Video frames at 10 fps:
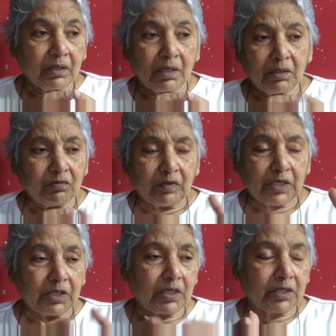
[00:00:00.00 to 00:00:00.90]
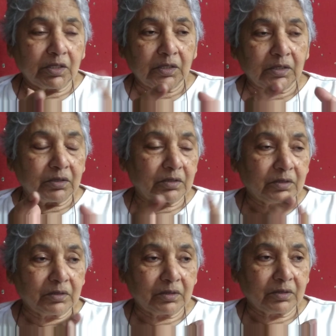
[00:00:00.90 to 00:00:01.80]
And one another
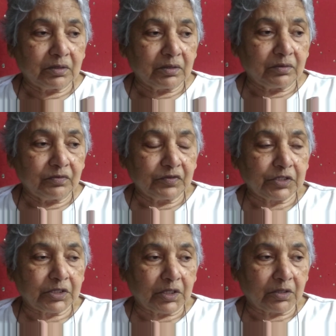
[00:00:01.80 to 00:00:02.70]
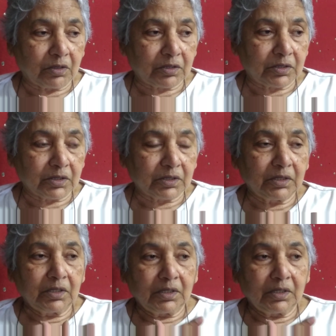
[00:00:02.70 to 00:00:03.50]
visiting doctor.